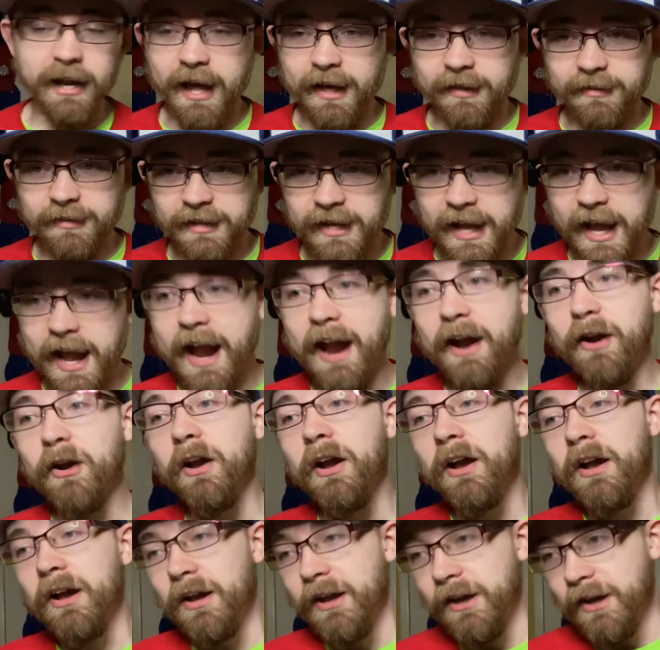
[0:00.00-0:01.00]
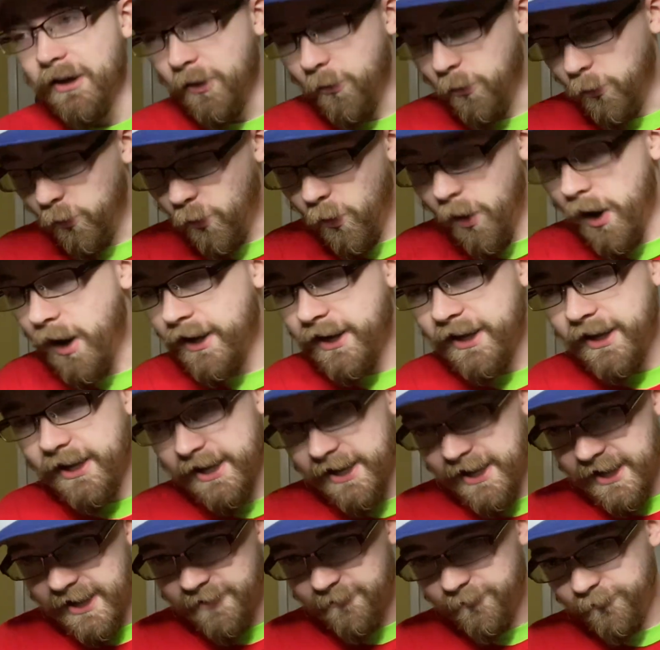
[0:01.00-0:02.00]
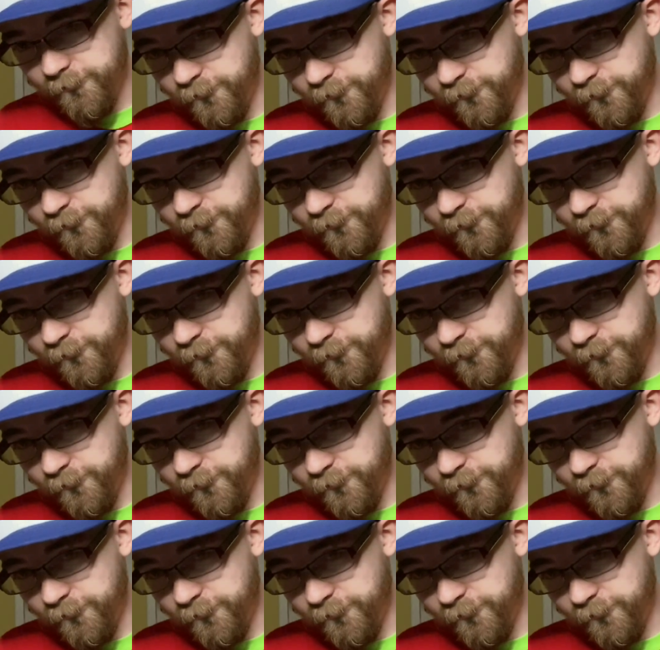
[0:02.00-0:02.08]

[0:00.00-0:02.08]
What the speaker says: out of the air. What a hit.